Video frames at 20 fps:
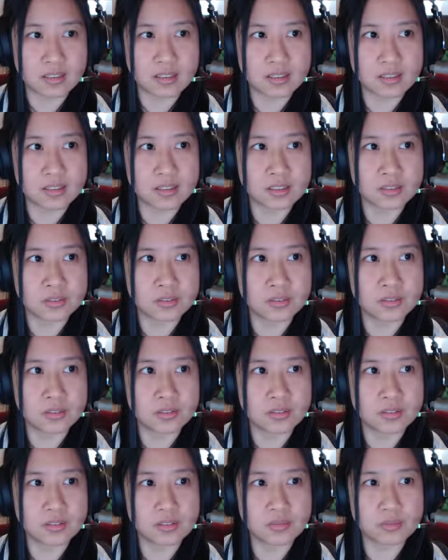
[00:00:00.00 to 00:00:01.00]

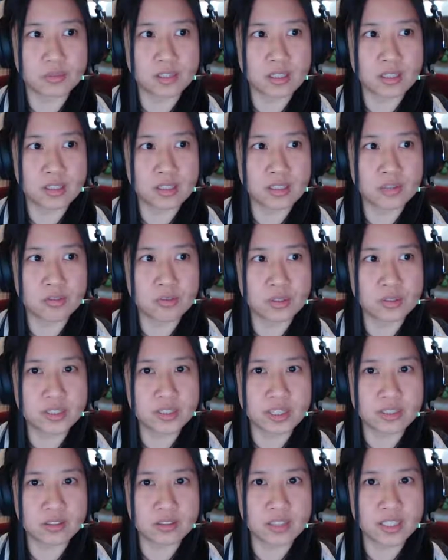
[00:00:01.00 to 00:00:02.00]
So if we look
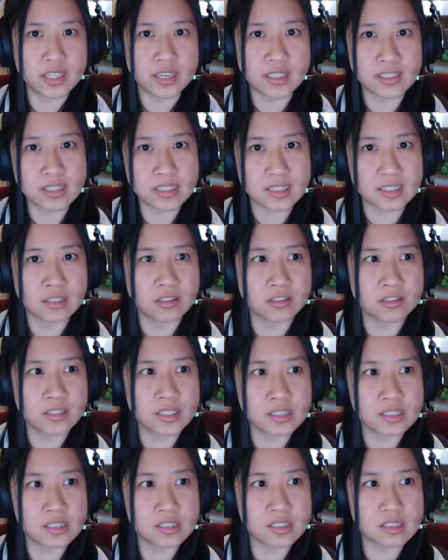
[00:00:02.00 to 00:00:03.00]
at the date here
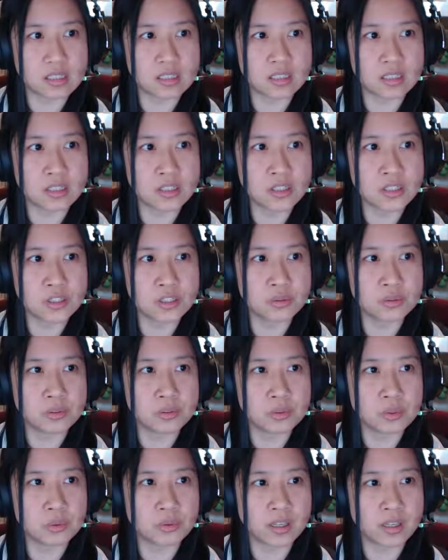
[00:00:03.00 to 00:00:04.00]
is June
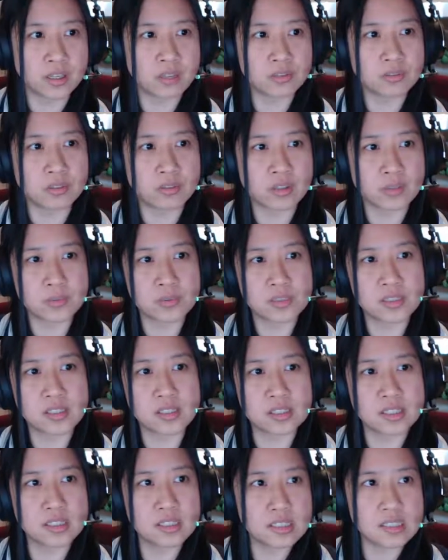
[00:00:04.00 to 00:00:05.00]
12, where I
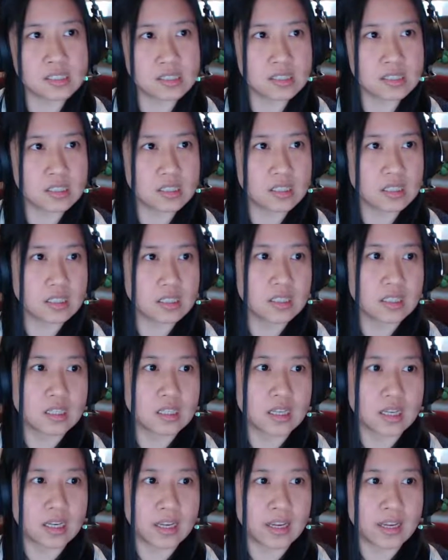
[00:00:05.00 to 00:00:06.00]
posted this,
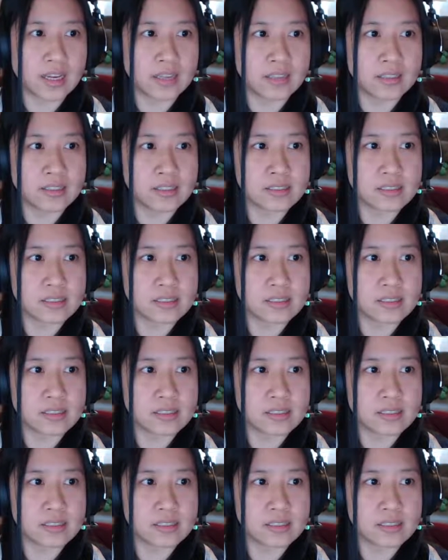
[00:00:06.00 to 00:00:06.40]
and